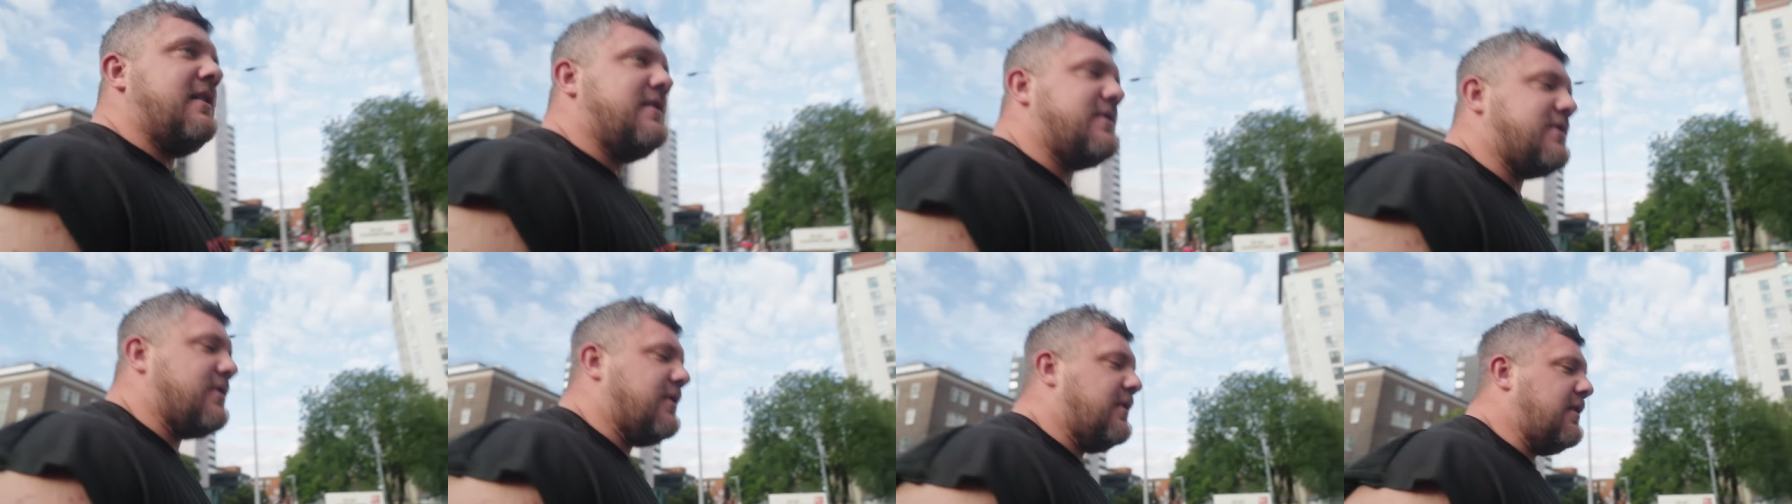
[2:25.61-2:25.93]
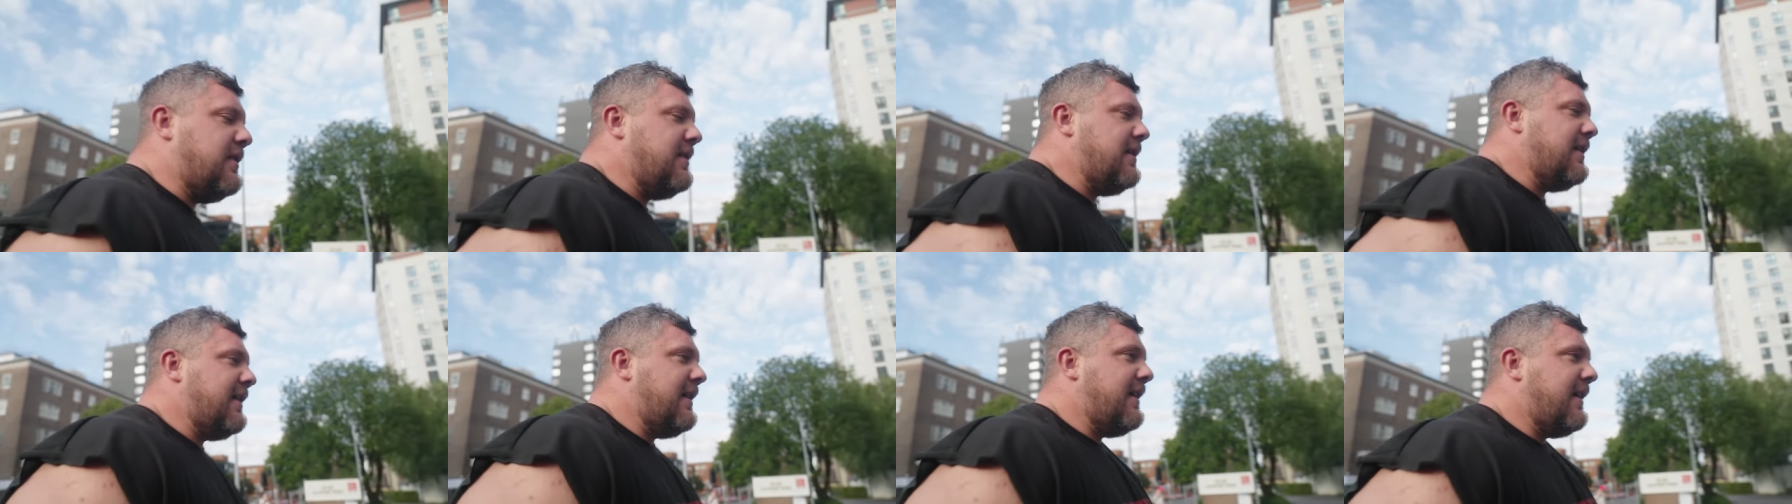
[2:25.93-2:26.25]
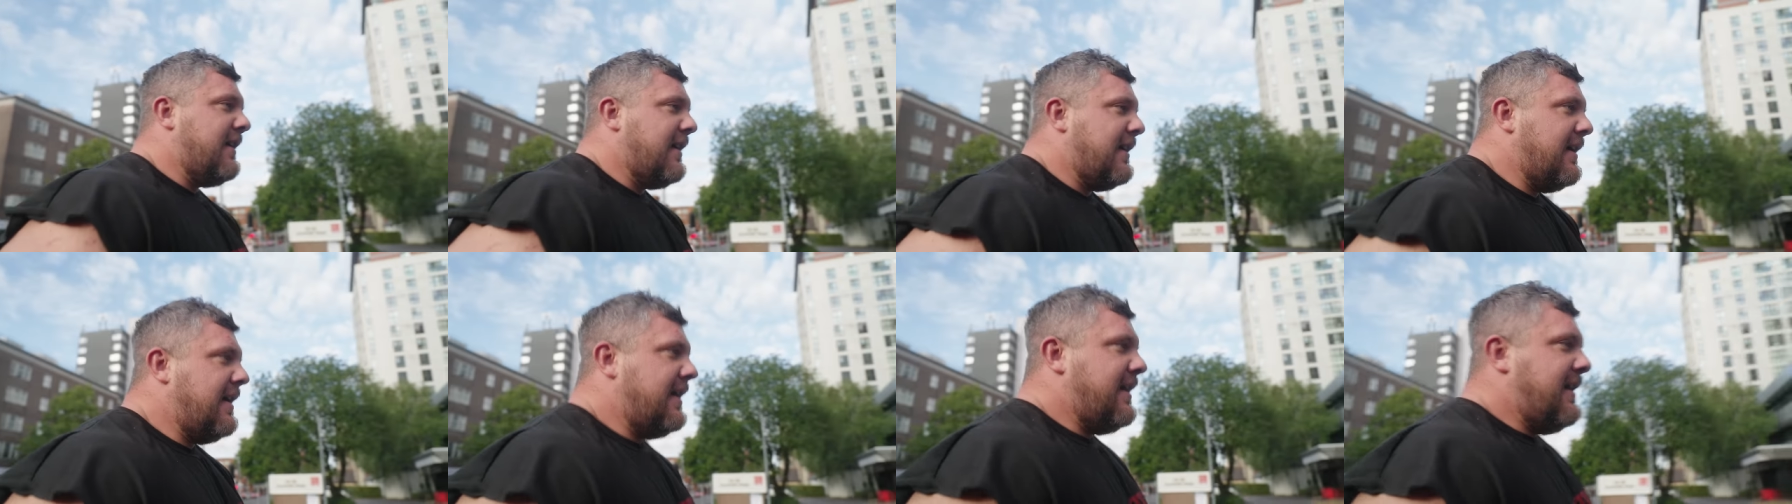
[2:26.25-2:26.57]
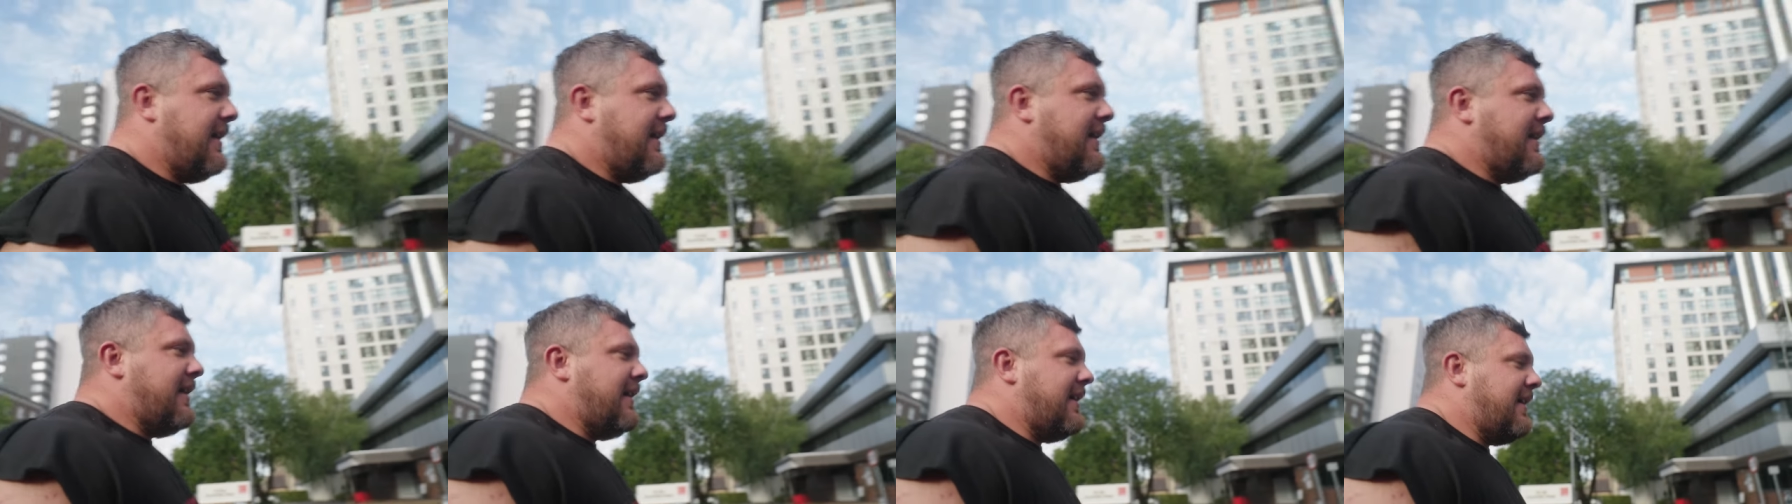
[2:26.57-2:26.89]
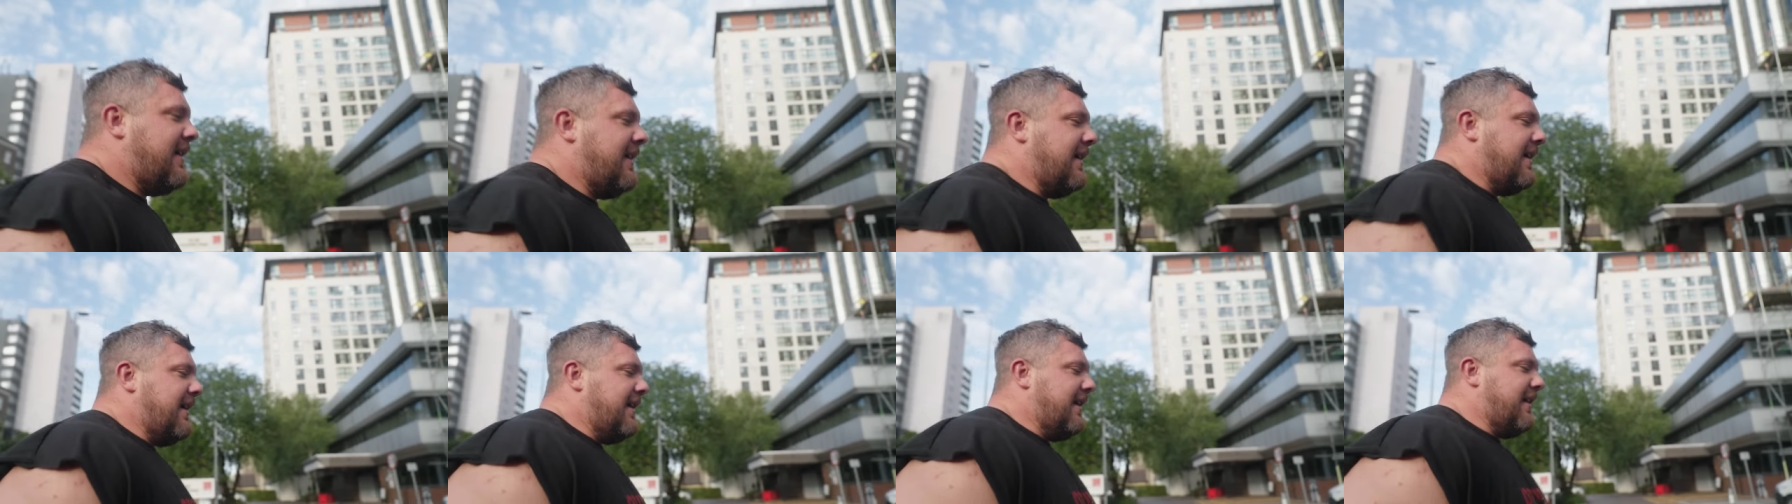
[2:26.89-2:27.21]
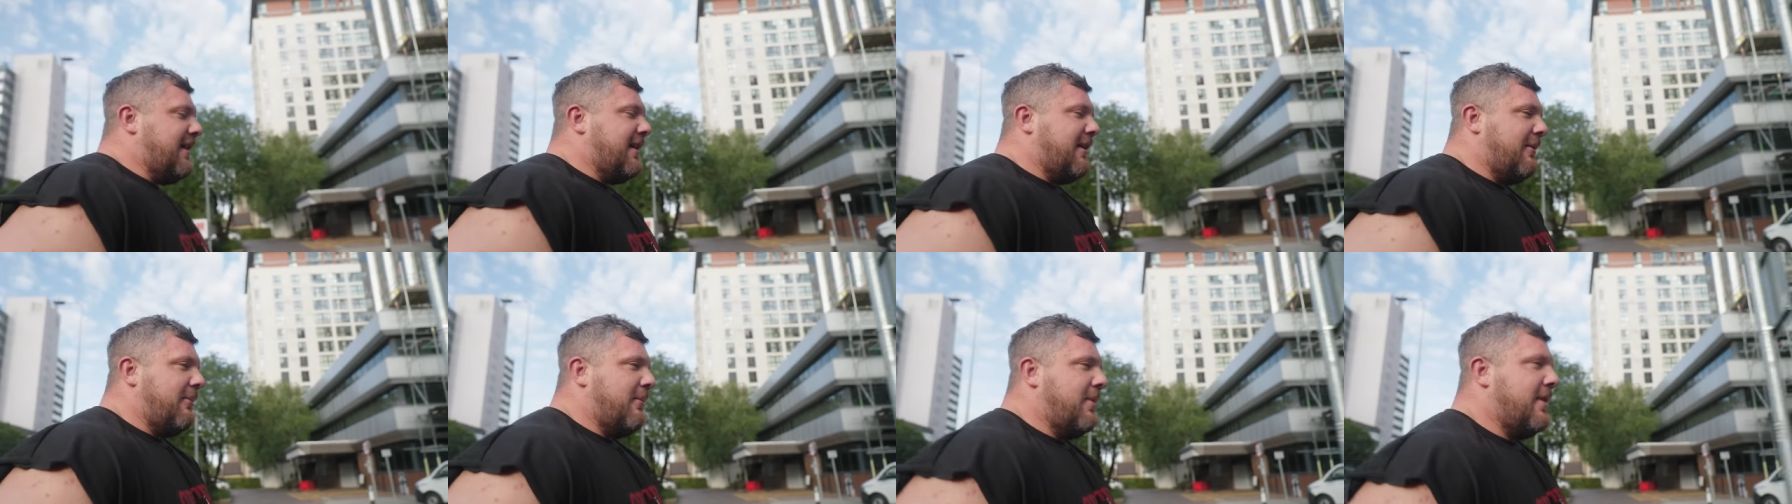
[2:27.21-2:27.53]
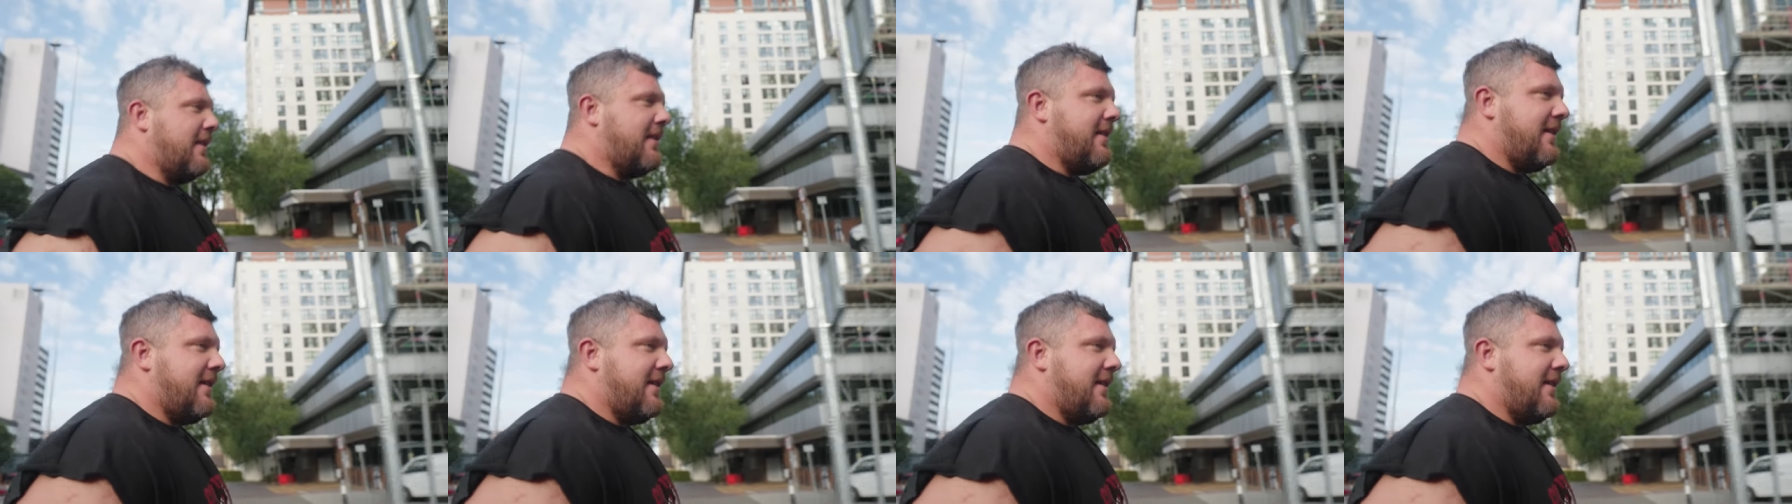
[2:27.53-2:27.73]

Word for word: so um,